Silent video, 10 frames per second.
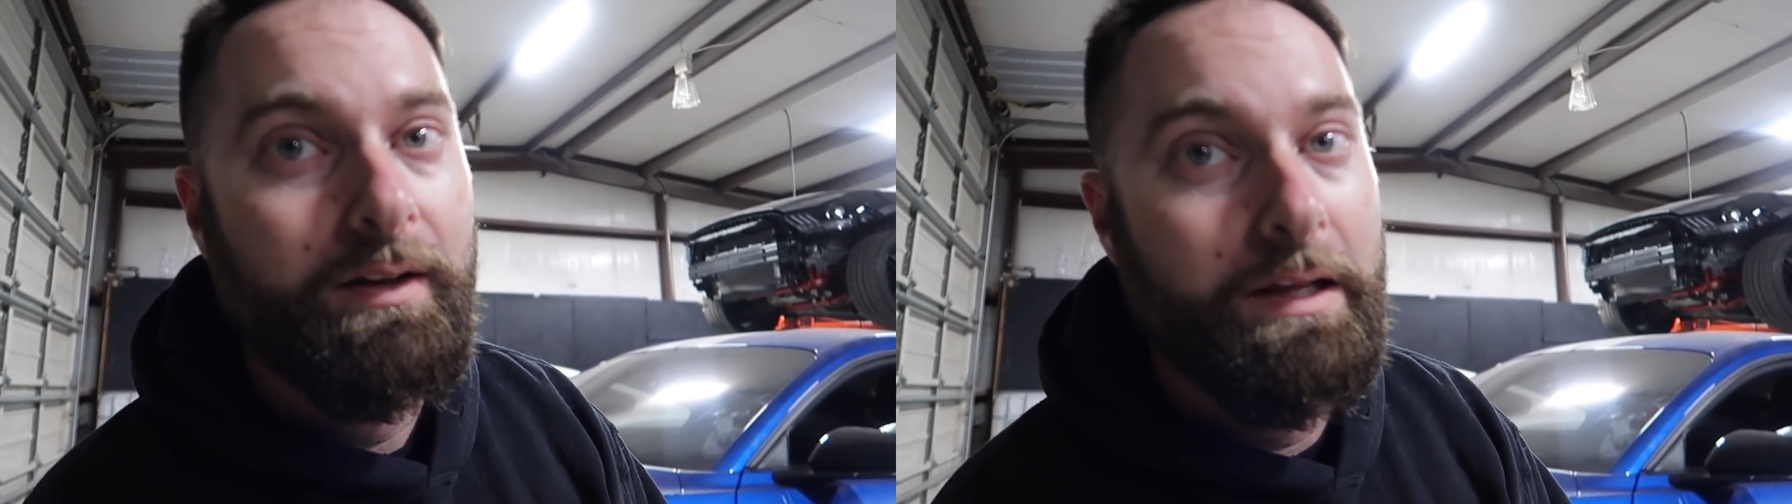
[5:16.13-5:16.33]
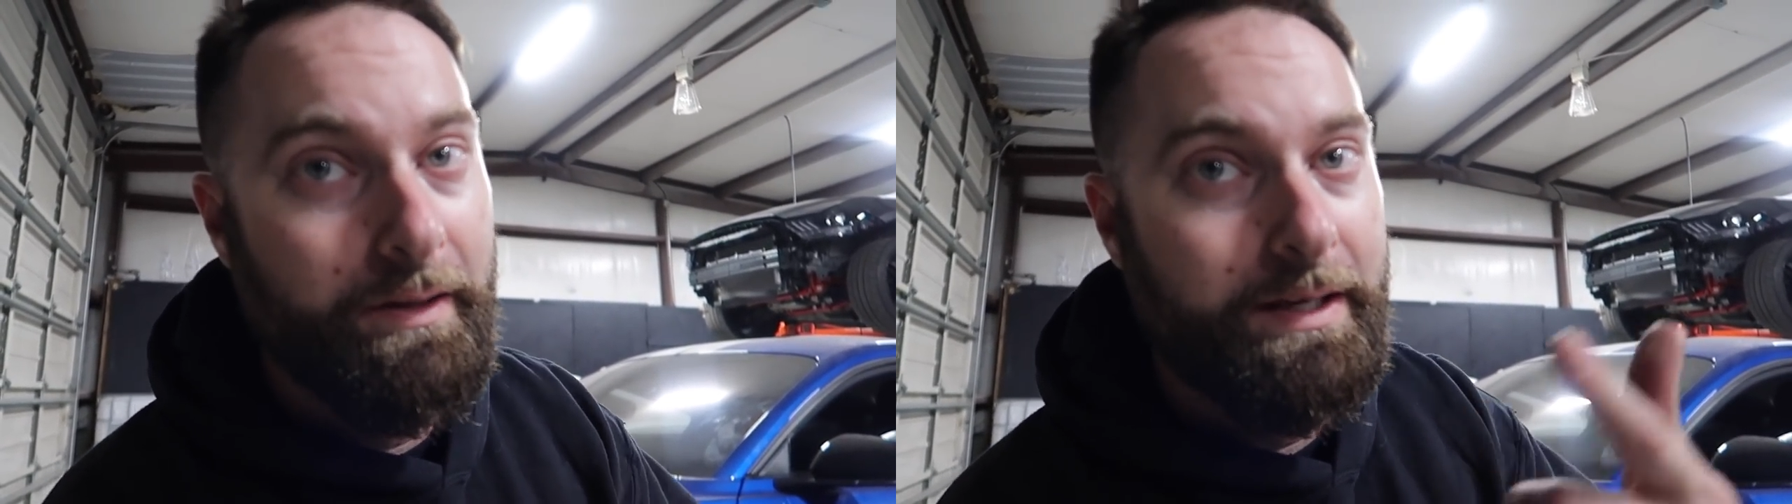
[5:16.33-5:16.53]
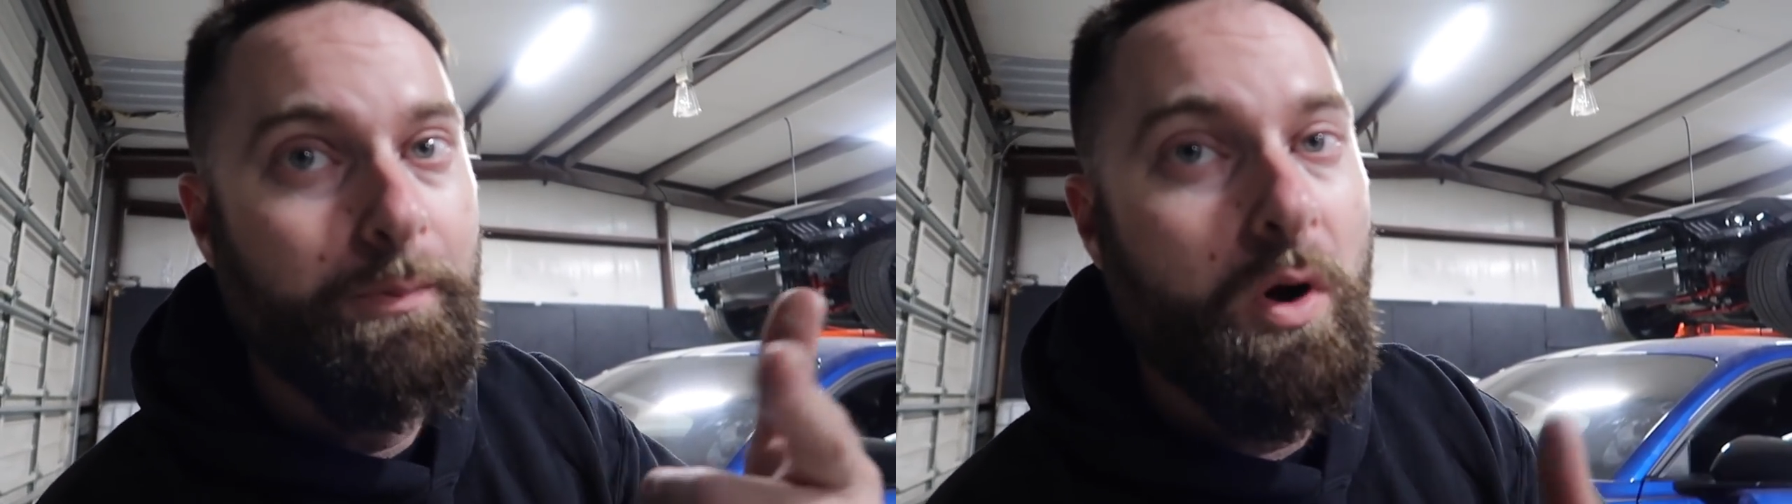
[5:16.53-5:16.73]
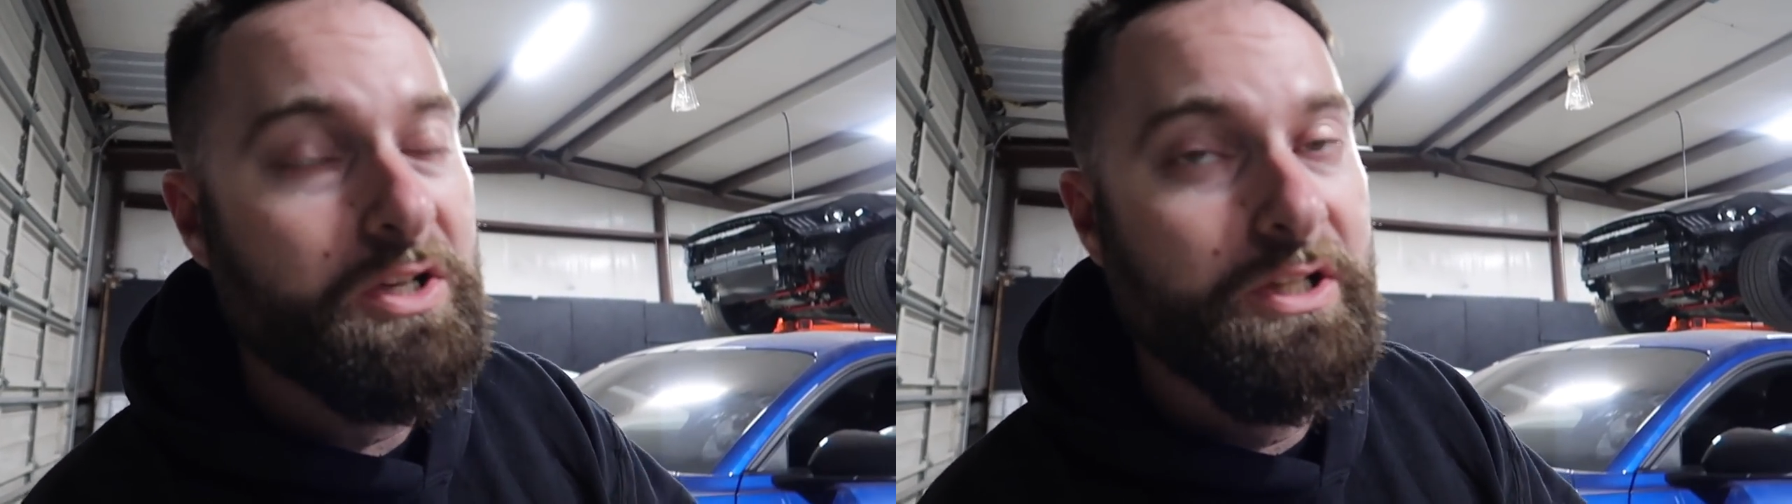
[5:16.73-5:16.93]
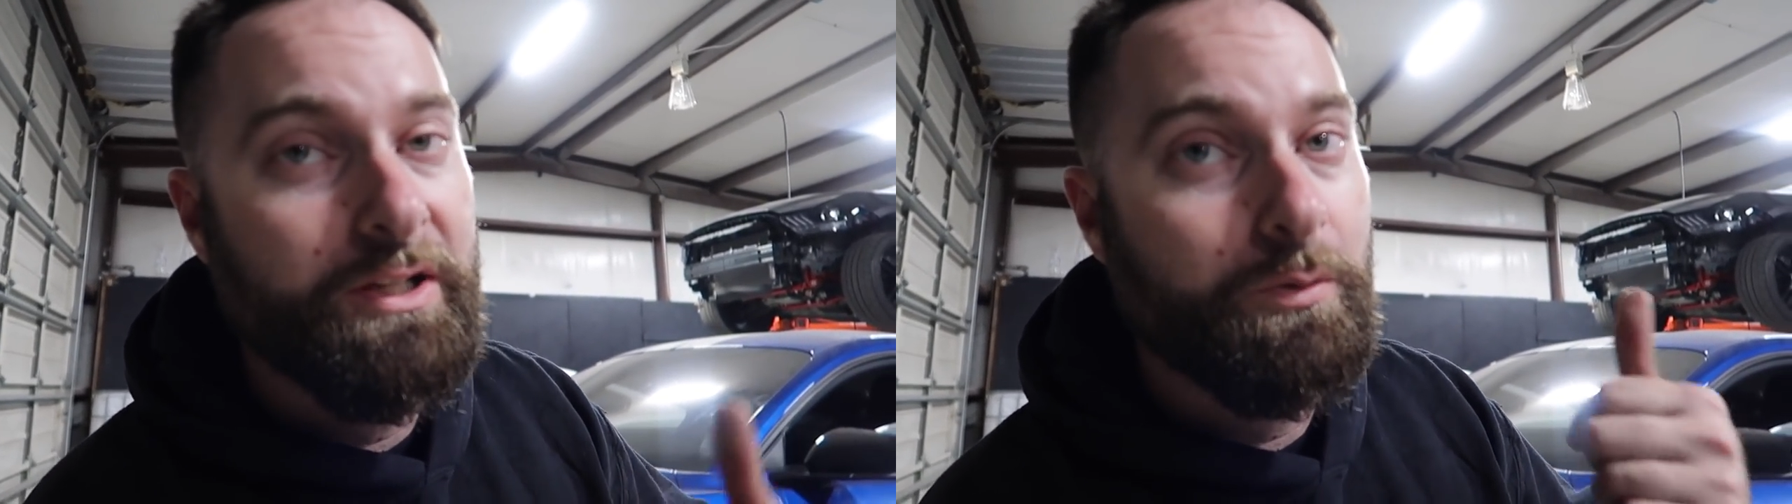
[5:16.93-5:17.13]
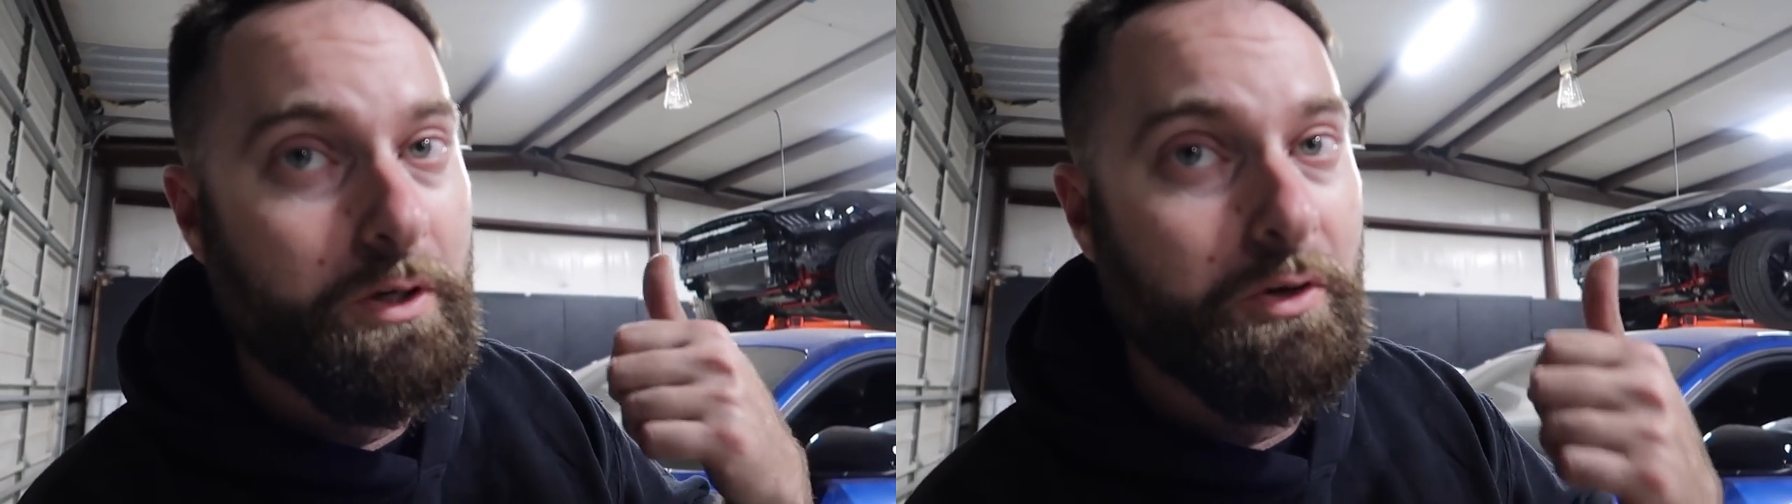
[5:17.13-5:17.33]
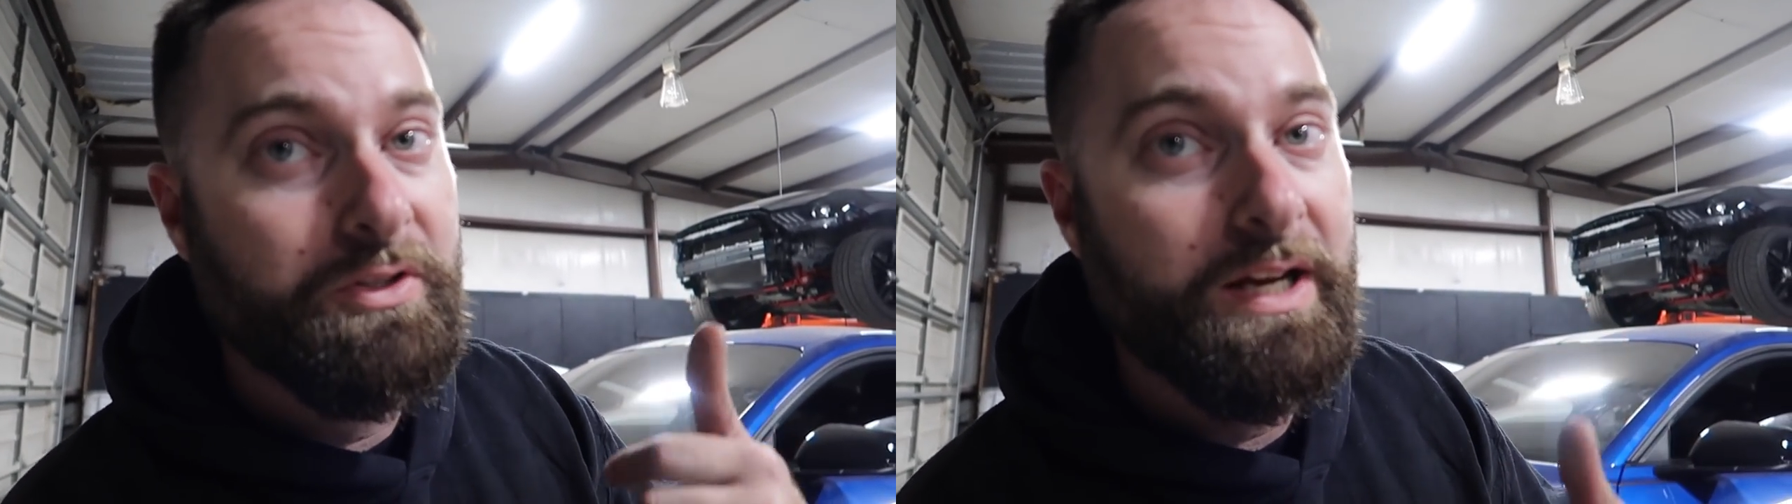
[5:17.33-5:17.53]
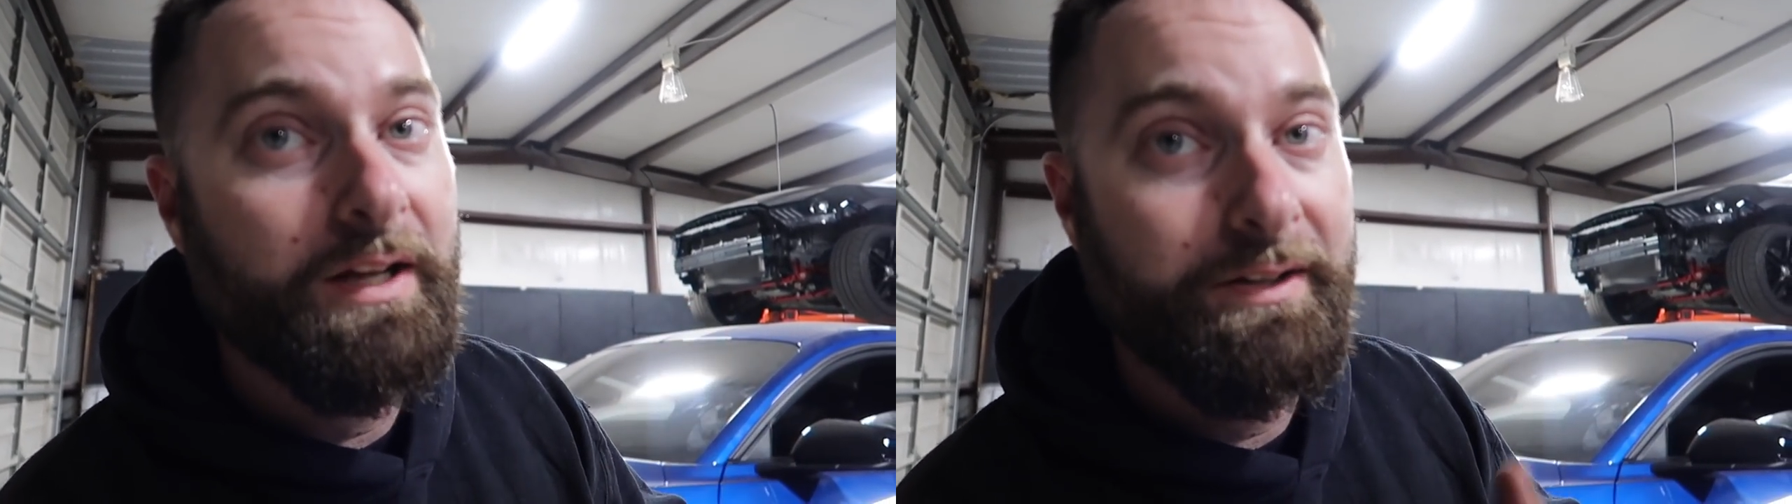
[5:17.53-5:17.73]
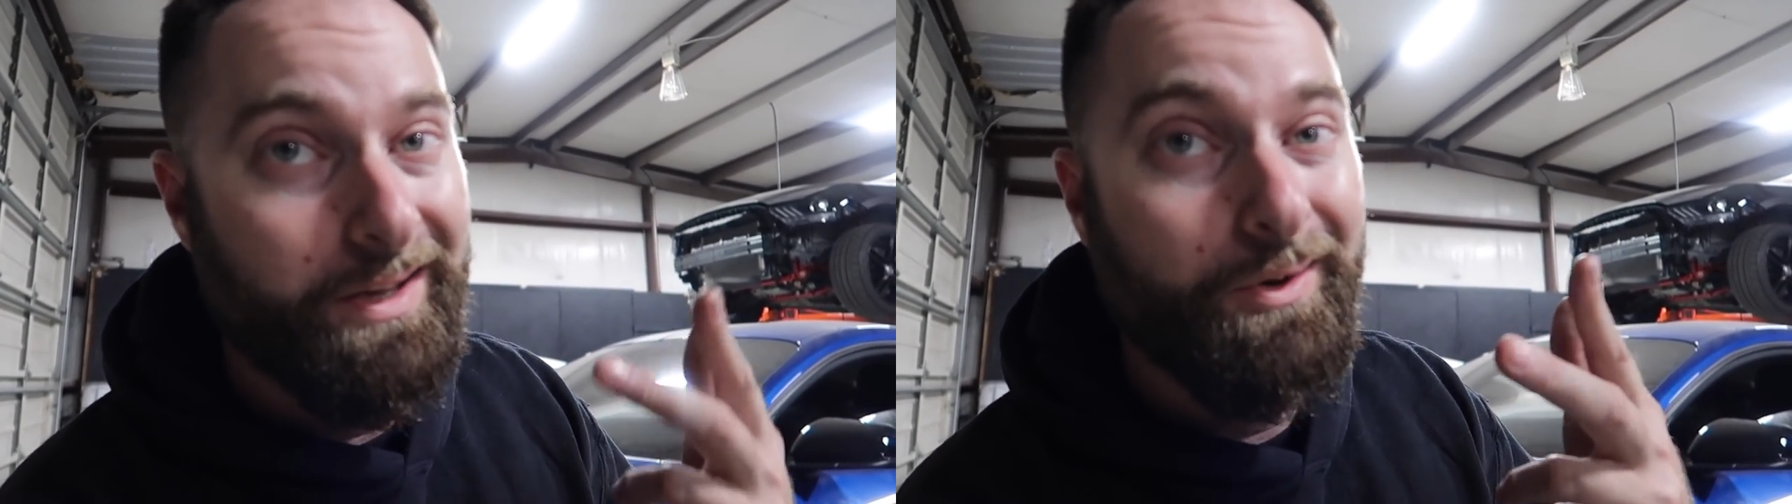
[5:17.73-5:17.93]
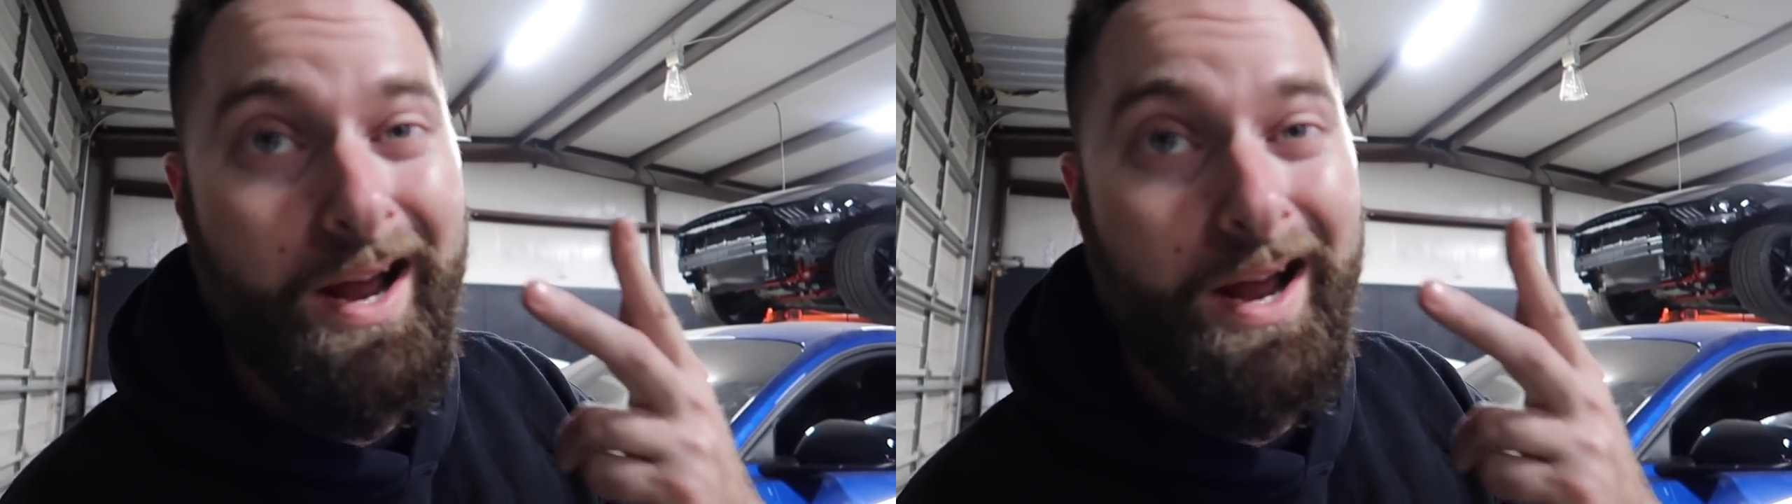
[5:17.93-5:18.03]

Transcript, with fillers: either keep watching this one or go check out the other.